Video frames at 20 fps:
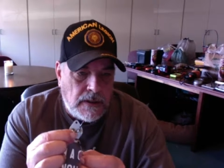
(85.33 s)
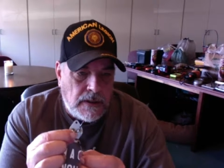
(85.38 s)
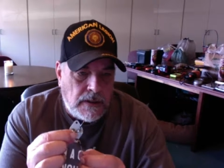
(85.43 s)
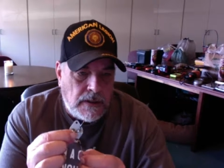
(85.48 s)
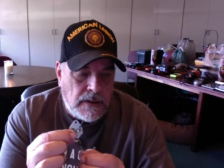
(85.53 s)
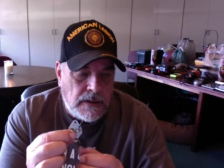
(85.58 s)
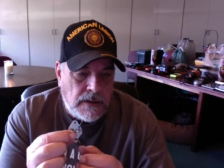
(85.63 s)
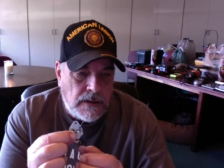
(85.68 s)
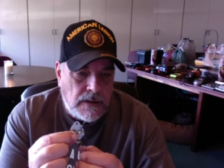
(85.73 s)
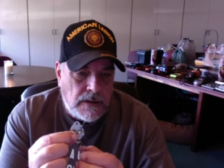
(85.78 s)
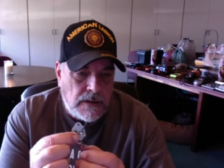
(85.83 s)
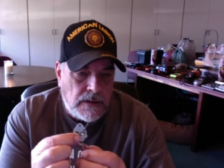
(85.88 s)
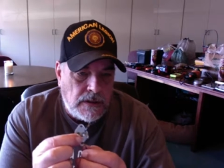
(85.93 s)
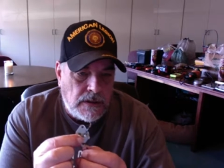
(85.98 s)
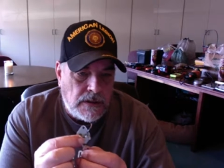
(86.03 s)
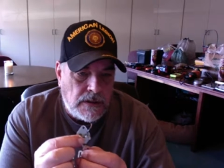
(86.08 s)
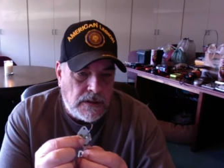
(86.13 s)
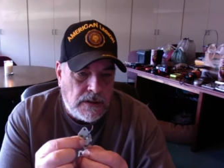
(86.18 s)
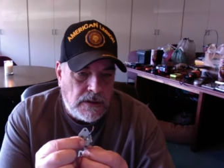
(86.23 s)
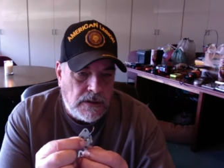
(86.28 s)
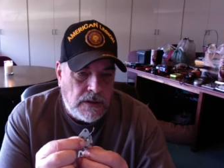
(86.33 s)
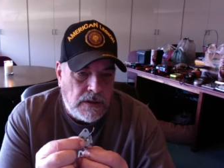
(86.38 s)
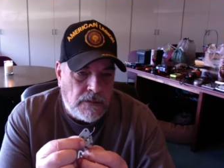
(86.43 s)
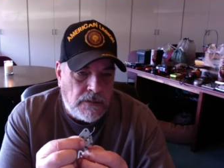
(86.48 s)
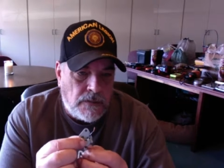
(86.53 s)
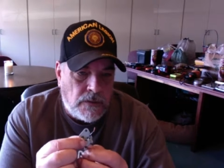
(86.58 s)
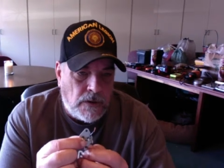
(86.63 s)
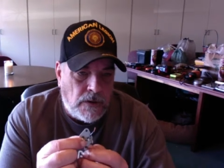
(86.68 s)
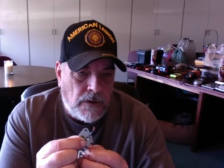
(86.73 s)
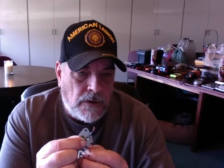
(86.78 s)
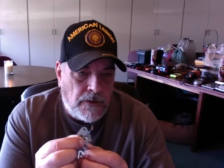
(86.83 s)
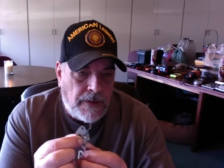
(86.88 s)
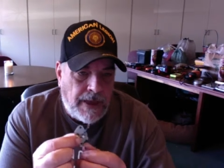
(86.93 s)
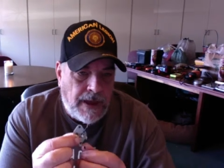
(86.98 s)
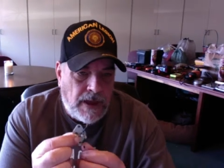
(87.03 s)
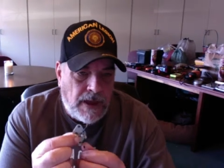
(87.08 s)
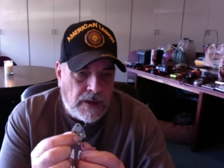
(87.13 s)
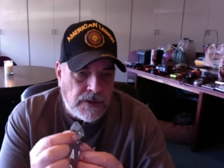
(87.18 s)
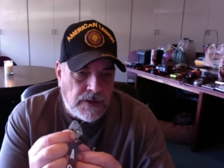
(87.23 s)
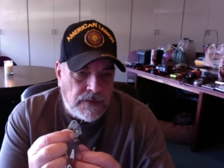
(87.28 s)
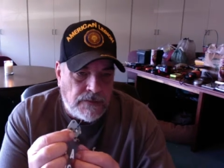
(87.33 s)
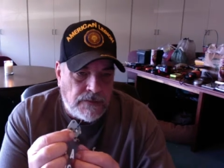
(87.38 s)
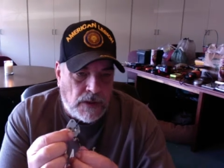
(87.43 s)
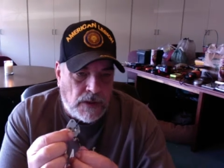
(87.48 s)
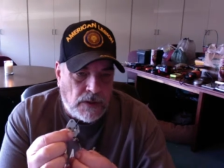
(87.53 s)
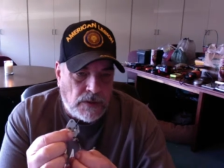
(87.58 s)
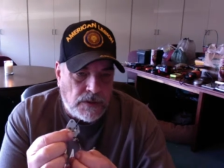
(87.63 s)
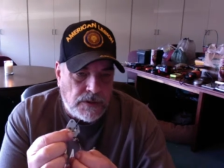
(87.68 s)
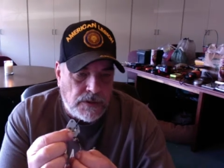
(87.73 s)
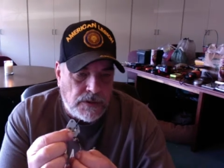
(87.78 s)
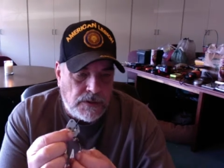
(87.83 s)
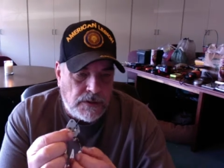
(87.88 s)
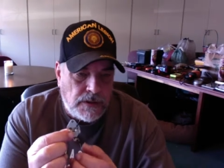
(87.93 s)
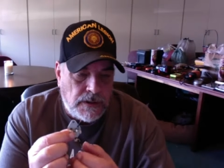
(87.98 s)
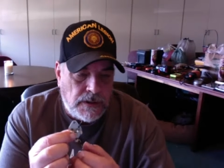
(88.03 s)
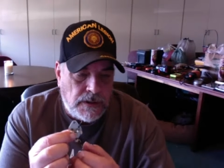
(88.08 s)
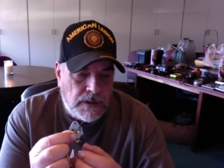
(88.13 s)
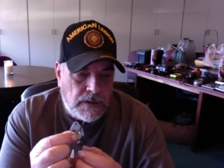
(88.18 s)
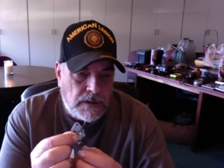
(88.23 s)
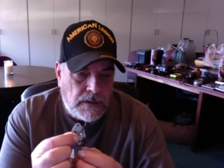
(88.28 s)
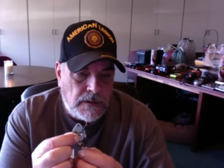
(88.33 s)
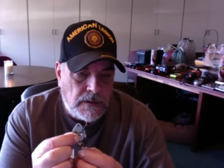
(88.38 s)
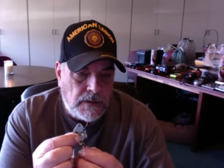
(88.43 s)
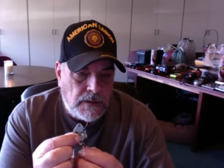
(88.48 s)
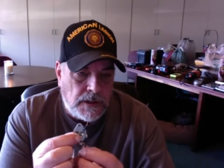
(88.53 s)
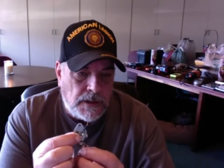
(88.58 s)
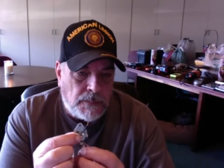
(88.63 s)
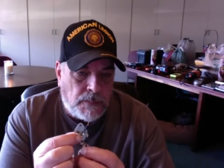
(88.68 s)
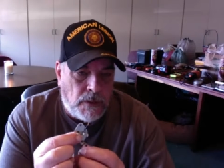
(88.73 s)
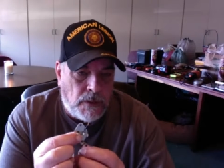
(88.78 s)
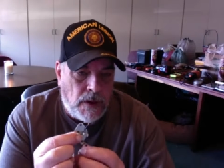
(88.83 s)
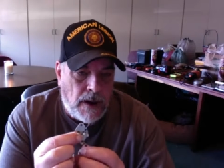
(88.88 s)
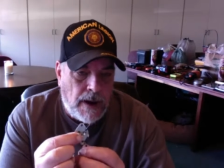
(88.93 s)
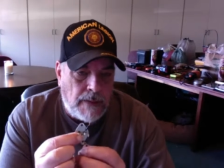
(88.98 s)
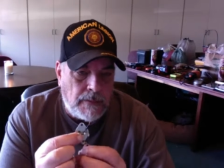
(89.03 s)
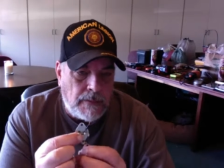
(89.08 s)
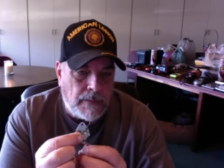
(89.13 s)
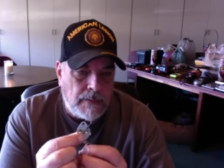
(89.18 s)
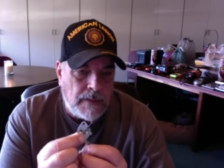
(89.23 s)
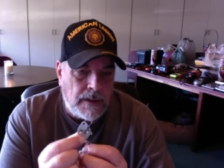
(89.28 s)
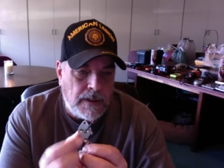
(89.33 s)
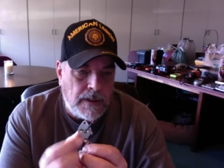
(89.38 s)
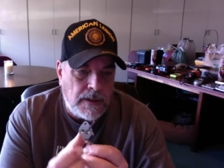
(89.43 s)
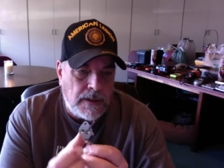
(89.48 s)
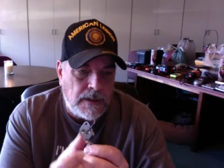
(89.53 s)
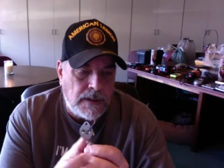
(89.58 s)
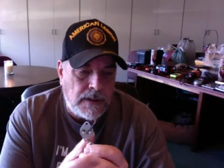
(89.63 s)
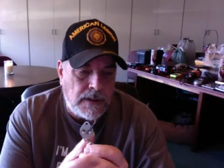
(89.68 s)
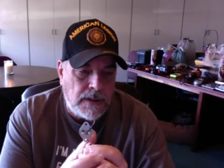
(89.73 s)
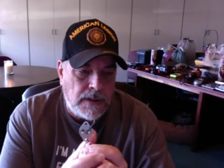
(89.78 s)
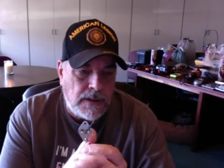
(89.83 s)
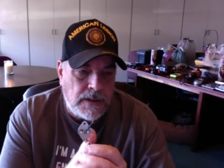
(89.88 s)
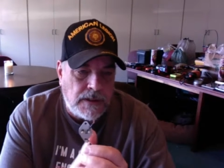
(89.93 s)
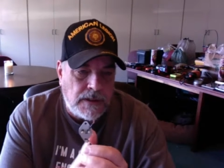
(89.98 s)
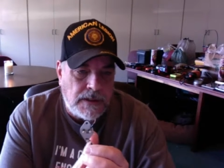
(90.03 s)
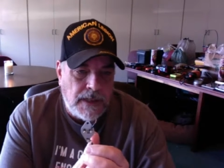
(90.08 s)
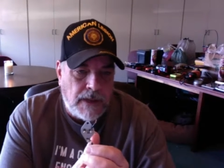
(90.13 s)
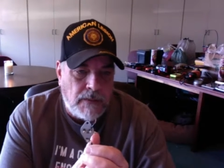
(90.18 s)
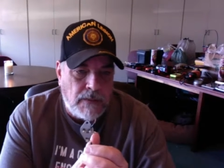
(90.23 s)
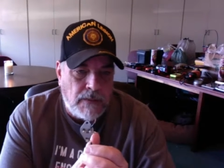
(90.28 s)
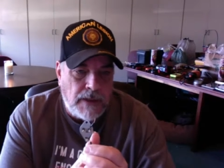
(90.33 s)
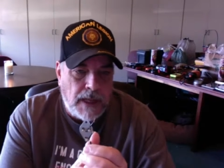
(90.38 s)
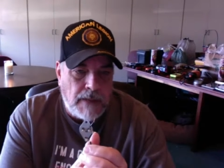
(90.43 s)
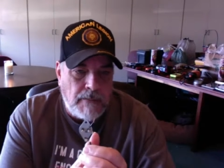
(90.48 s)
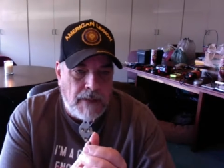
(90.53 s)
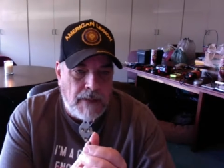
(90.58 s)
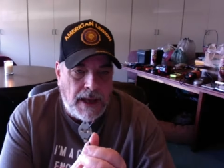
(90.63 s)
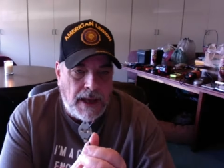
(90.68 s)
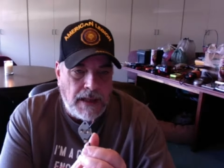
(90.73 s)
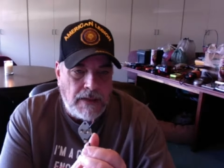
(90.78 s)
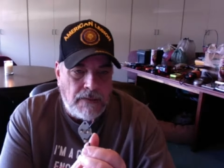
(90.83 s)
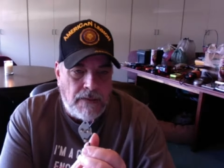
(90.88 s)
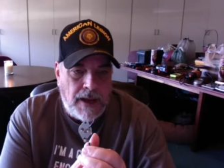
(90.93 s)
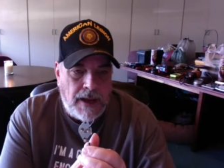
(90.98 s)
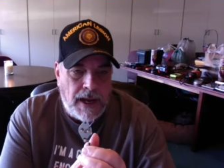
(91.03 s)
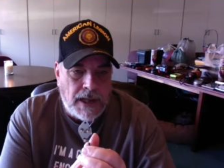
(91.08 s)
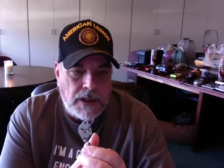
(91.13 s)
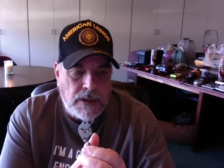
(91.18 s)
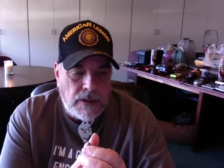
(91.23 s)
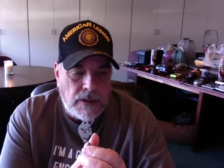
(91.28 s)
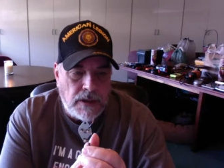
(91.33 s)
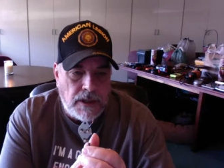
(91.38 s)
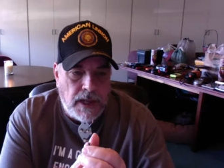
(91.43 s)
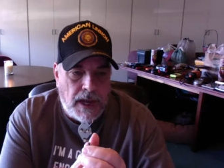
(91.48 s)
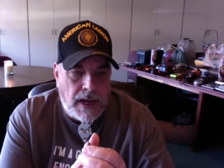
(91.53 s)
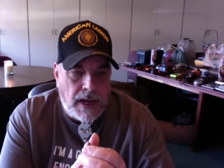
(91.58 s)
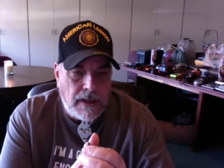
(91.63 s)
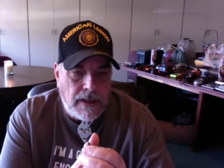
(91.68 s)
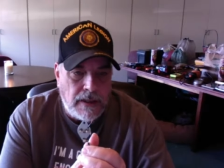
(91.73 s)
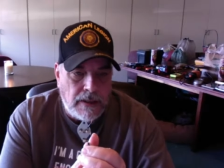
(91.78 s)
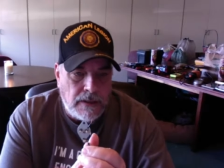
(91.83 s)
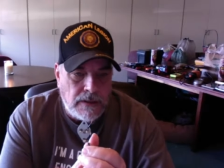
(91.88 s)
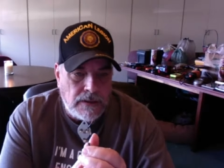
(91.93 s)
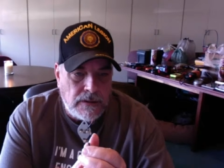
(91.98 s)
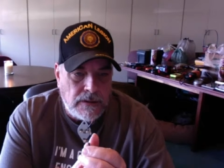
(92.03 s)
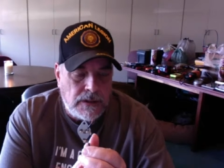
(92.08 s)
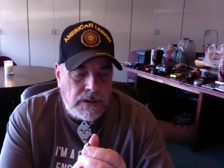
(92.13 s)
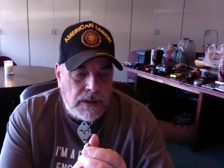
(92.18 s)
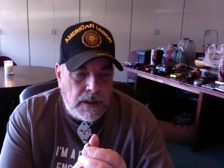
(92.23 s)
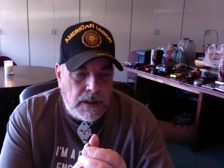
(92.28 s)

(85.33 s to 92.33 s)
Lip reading: is good for 1,000 volts. And the problem is that when they manufacture diodes,